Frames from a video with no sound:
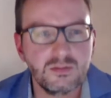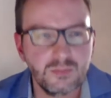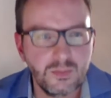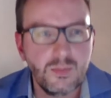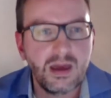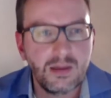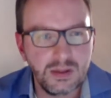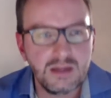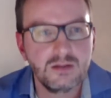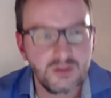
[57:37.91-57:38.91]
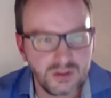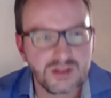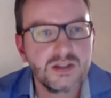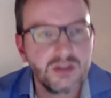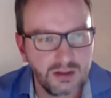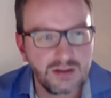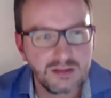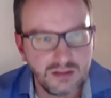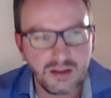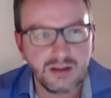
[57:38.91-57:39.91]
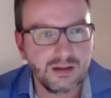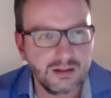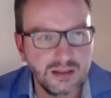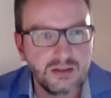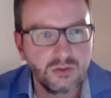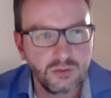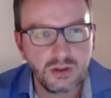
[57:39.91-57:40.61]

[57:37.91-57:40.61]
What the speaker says: may be transitions that you